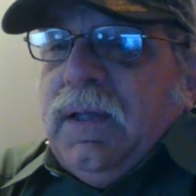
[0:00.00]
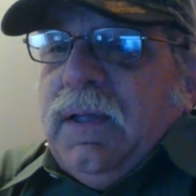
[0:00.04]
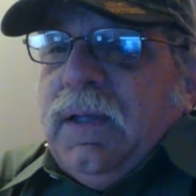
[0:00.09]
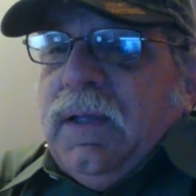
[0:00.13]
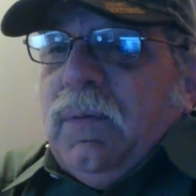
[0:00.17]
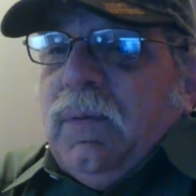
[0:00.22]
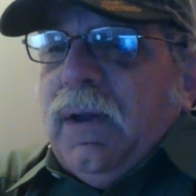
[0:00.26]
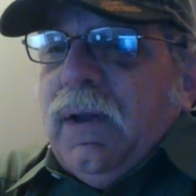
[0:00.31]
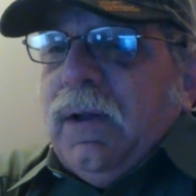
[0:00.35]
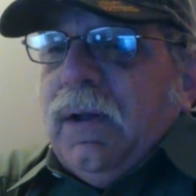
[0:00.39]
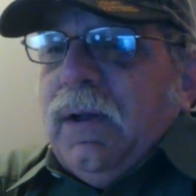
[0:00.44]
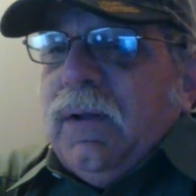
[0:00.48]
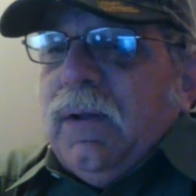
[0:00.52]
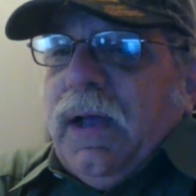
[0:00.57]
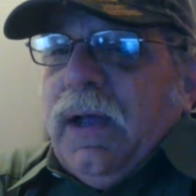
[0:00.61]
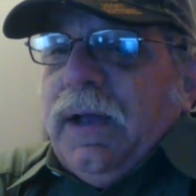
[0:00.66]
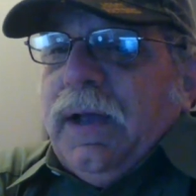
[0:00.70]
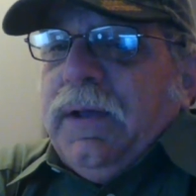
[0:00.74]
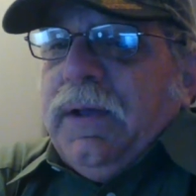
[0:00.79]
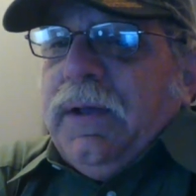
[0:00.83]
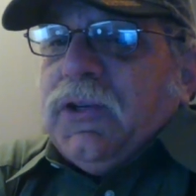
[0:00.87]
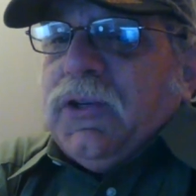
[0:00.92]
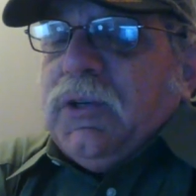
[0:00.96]
I used to be
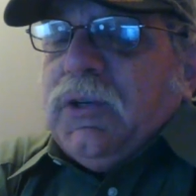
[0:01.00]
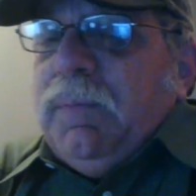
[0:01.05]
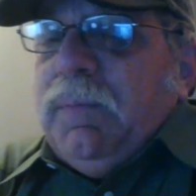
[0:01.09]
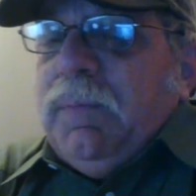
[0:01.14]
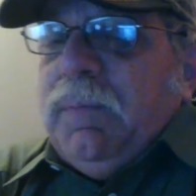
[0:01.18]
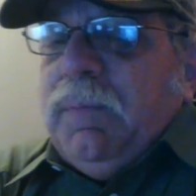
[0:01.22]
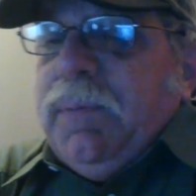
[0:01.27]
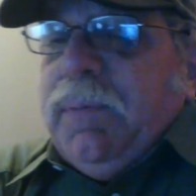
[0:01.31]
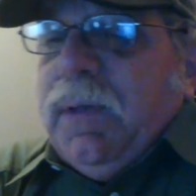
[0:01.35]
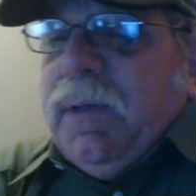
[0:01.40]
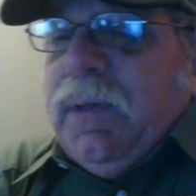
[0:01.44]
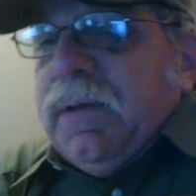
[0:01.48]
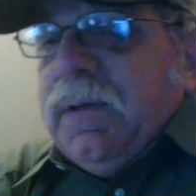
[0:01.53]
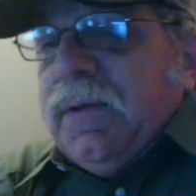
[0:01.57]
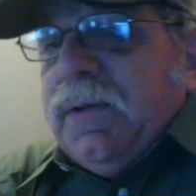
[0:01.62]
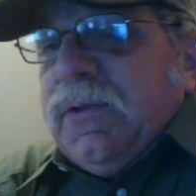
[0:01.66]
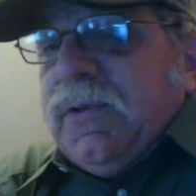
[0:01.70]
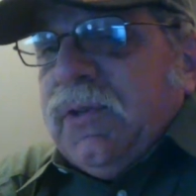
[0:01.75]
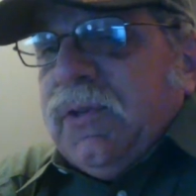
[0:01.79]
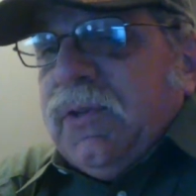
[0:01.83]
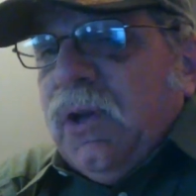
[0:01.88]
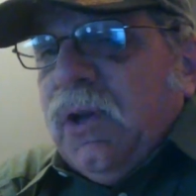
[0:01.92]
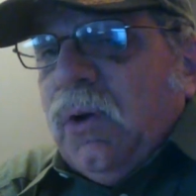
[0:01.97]
big into
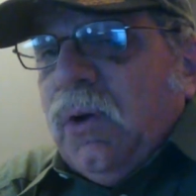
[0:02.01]
COD,